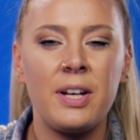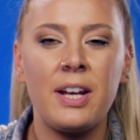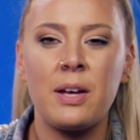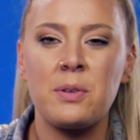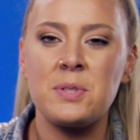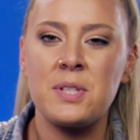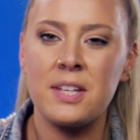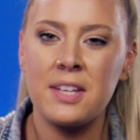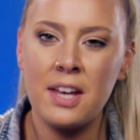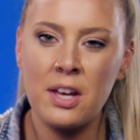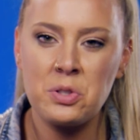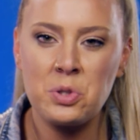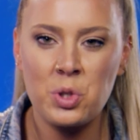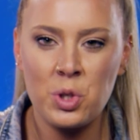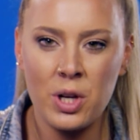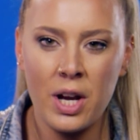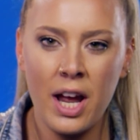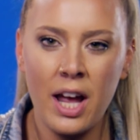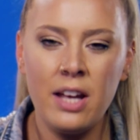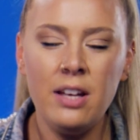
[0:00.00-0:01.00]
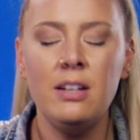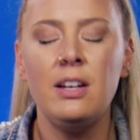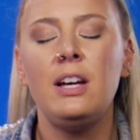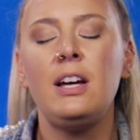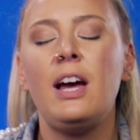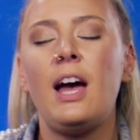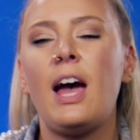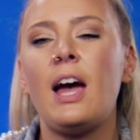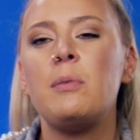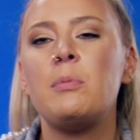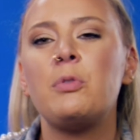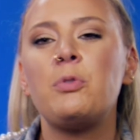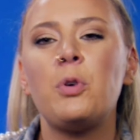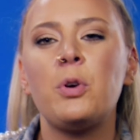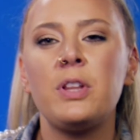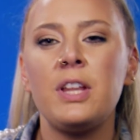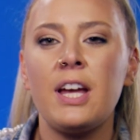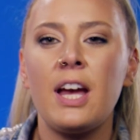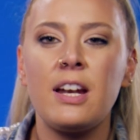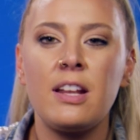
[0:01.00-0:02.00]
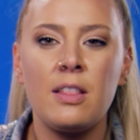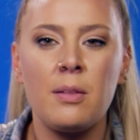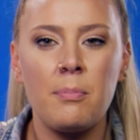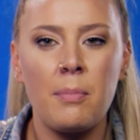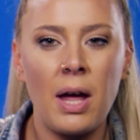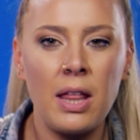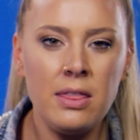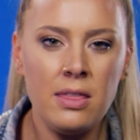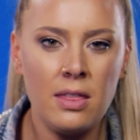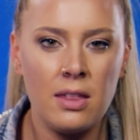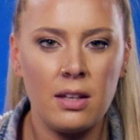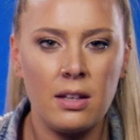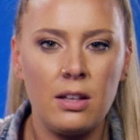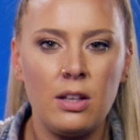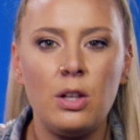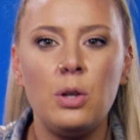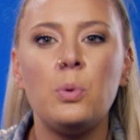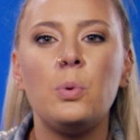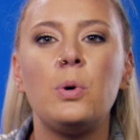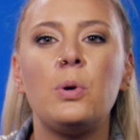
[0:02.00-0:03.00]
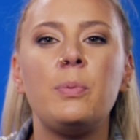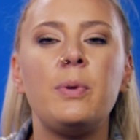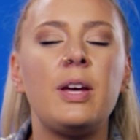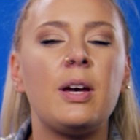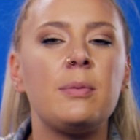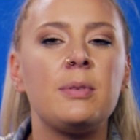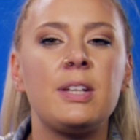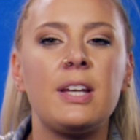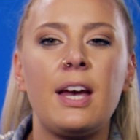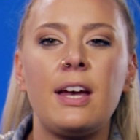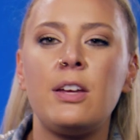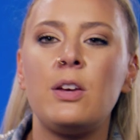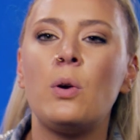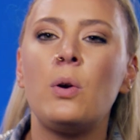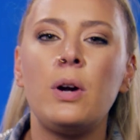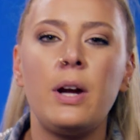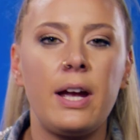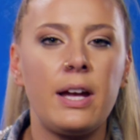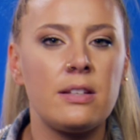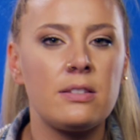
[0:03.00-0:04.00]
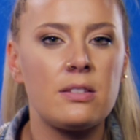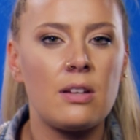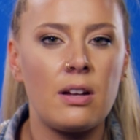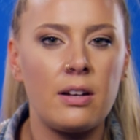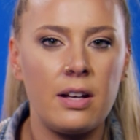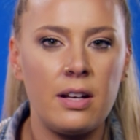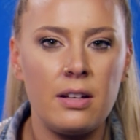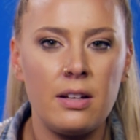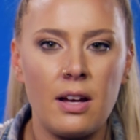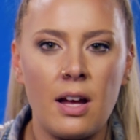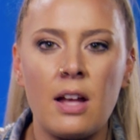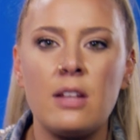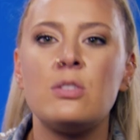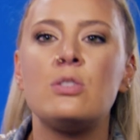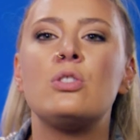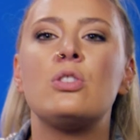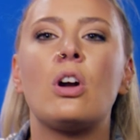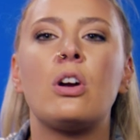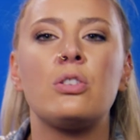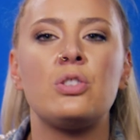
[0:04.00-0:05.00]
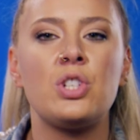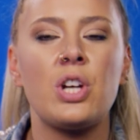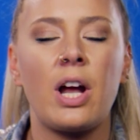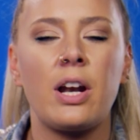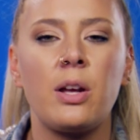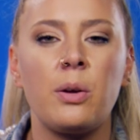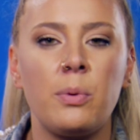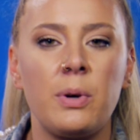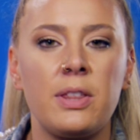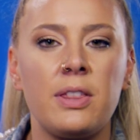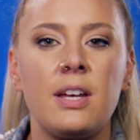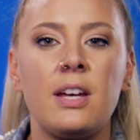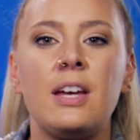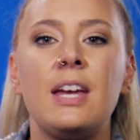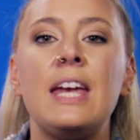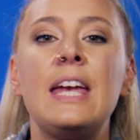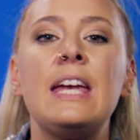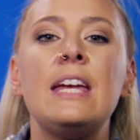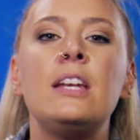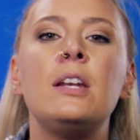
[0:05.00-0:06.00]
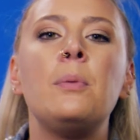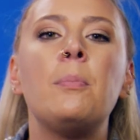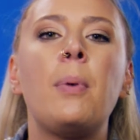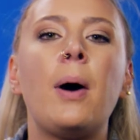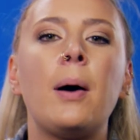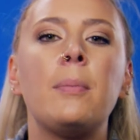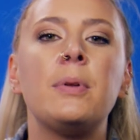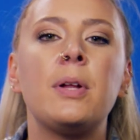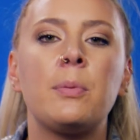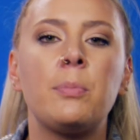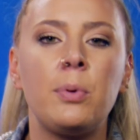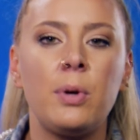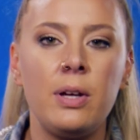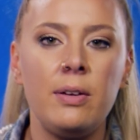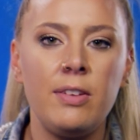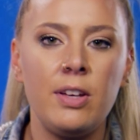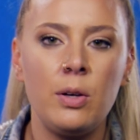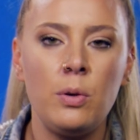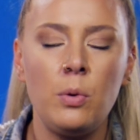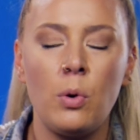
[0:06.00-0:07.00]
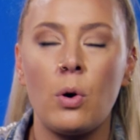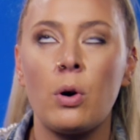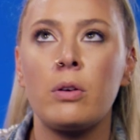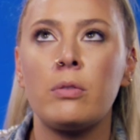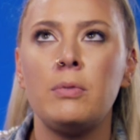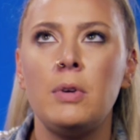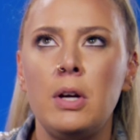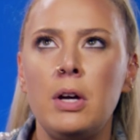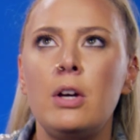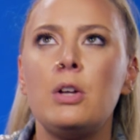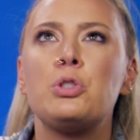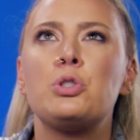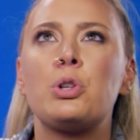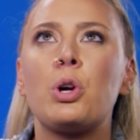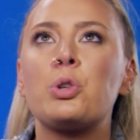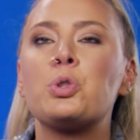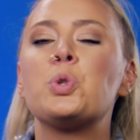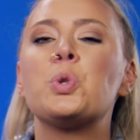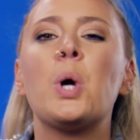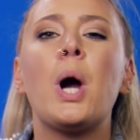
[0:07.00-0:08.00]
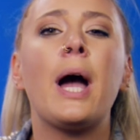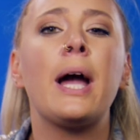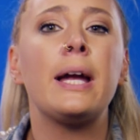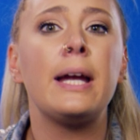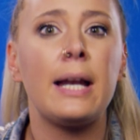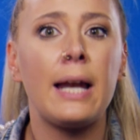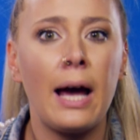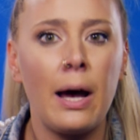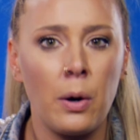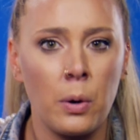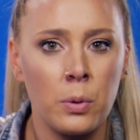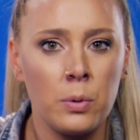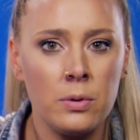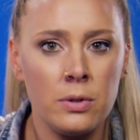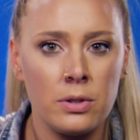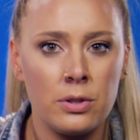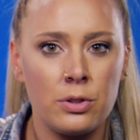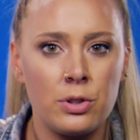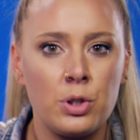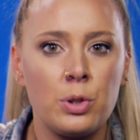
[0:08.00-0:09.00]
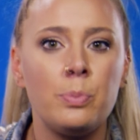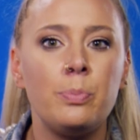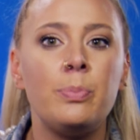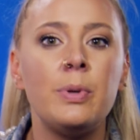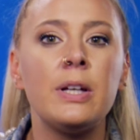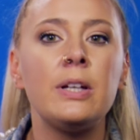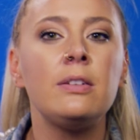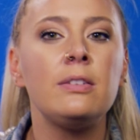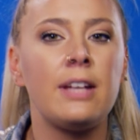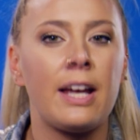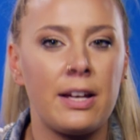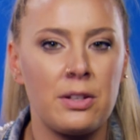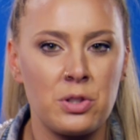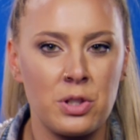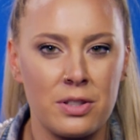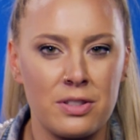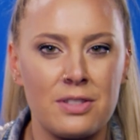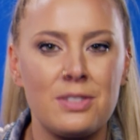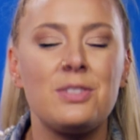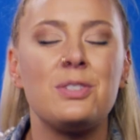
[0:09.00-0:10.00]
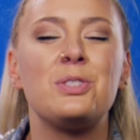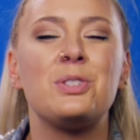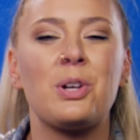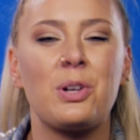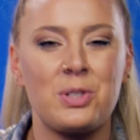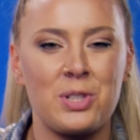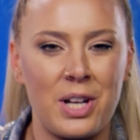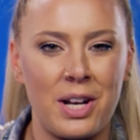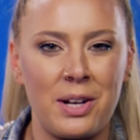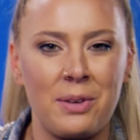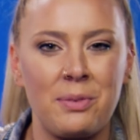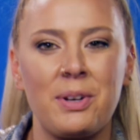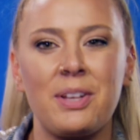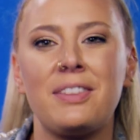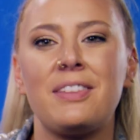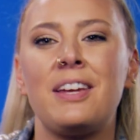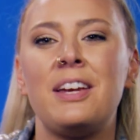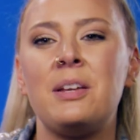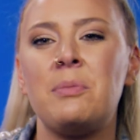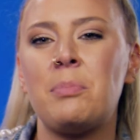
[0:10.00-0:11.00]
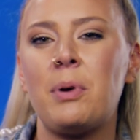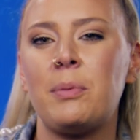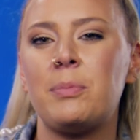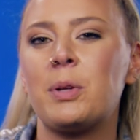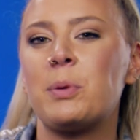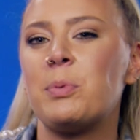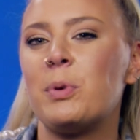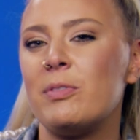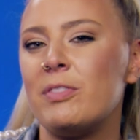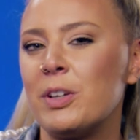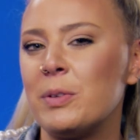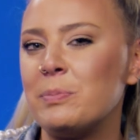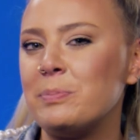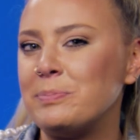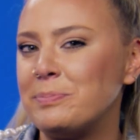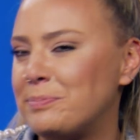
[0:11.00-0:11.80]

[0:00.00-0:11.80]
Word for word: We announced it yesterday, mm -hmm. and before the end of the month, you will be able to get your hands on it and mm-hmm. start chatting with it in public preview or mm-hmm. start trying it out to build agents to start chatting with in public preview.